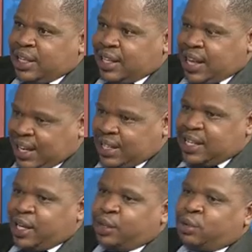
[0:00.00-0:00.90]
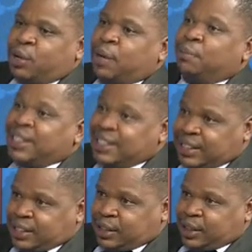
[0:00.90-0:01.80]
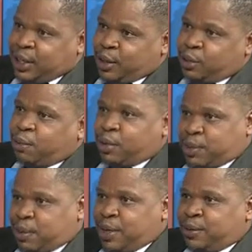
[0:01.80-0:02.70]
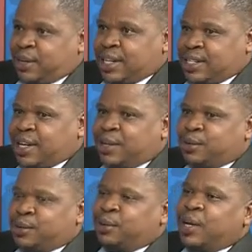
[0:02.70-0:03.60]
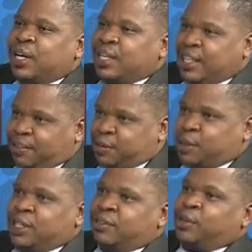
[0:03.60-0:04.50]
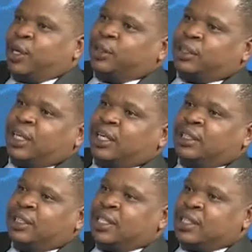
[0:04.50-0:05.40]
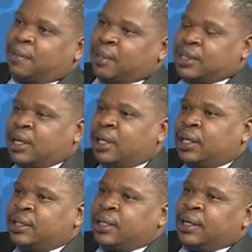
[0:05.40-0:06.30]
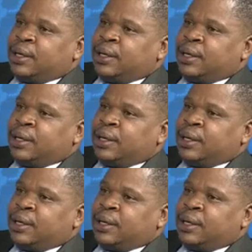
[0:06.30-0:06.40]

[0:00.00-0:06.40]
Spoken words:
The idea is to help businesses to prosper, not necessarily to give to individuals and increase their personal debt.